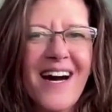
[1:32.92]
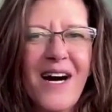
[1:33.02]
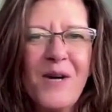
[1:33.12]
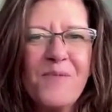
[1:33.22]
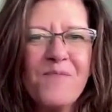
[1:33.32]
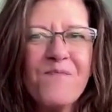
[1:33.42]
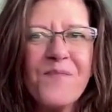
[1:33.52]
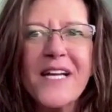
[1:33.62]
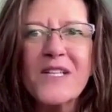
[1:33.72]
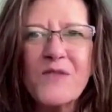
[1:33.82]
Um,
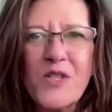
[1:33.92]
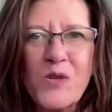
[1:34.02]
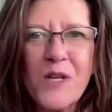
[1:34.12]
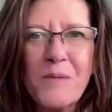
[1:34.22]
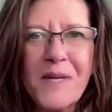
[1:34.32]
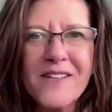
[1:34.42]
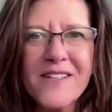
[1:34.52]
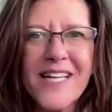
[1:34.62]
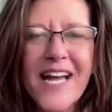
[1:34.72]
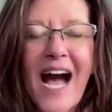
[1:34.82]
thanks for joining me here
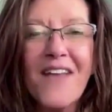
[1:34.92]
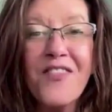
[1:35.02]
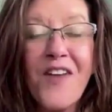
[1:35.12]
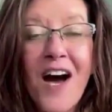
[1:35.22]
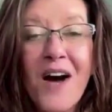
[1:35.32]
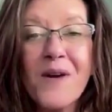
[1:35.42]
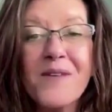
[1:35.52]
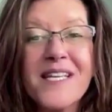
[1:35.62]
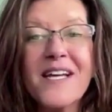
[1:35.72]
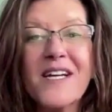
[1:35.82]
today. I thought we
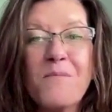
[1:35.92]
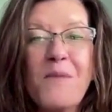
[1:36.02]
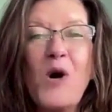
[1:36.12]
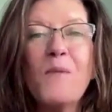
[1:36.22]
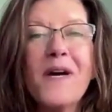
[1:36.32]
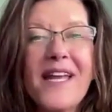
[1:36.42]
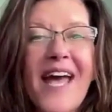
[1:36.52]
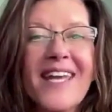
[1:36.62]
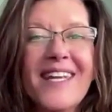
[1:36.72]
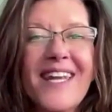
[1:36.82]
would take a moment
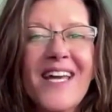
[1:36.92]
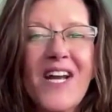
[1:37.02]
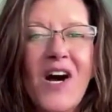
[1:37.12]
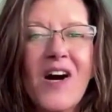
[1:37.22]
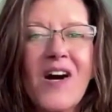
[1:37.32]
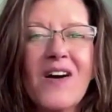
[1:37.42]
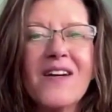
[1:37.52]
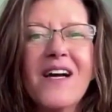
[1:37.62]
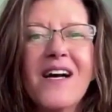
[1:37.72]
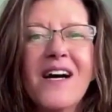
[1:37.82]
and let
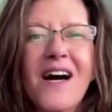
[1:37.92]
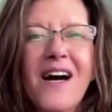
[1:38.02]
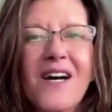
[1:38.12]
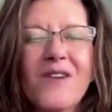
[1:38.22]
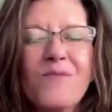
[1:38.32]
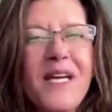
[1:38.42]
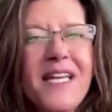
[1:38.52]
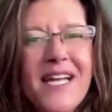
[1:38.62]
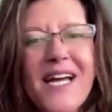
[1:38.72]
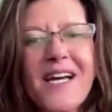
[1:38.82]
our uh,
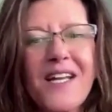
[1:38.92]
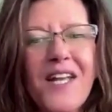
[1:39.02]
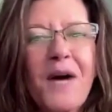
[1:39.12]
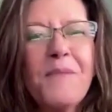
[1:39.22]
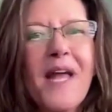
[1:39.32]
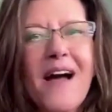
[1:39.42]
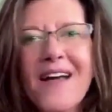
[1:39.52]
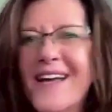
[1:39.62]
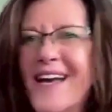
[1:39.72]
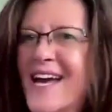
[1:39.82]
PDA
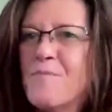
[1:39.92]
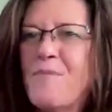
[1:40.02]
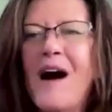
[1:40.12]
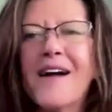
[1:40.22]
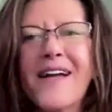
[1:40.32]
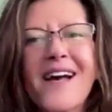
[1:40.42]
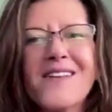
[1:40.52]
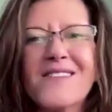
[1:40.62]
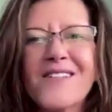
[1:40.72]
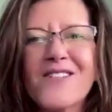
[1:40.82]
alumni and
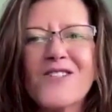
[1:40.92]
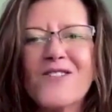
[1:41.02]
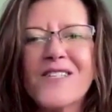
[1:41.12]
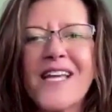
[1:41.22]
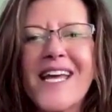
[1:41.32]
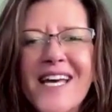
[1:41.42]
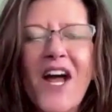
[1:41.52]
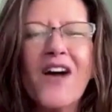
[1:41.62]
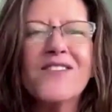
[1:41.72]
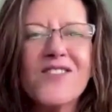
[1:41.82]
podcast listeners in on